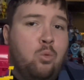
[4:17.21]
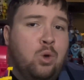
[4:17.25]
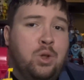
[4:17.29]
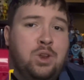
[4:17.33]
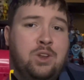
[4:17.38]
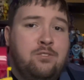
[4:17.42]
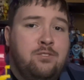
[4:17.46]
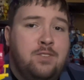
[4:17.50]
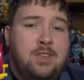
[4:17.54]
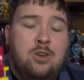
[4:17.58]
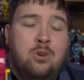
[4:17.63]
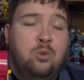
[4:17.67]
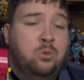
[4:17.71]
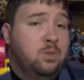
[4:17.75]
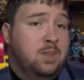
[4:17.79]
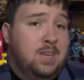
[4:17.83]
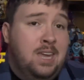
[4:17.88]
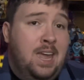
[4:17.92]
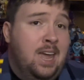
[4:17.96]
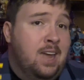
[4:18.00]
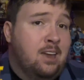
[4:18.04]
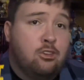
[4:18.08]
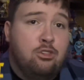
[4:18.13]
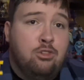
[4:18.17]
one of the
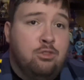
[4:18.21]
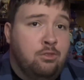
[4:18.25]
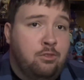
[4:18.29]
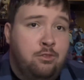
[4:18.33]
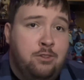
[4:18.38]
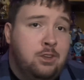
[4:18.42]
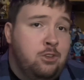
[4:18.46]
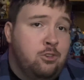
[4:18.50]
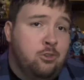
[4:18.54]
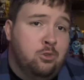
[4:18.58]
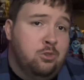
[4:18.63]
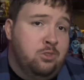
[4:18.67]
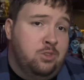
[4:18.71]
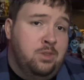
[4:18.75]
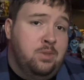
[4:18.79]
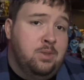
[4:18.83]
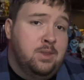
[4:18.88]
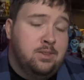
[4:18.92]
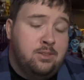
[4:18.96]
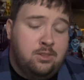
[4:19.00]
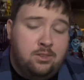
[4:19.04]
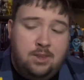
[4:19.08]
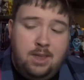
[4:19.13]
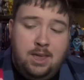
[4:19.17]
only action features
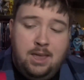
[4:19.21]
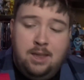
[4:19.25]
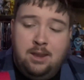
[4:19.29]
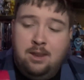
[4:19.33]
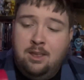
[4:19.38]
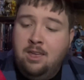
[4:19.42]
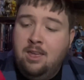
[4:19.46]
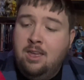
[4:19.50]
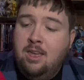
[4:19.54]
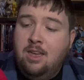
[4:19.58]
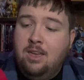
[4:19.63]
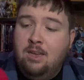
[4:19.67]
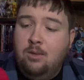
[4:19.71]
in the set,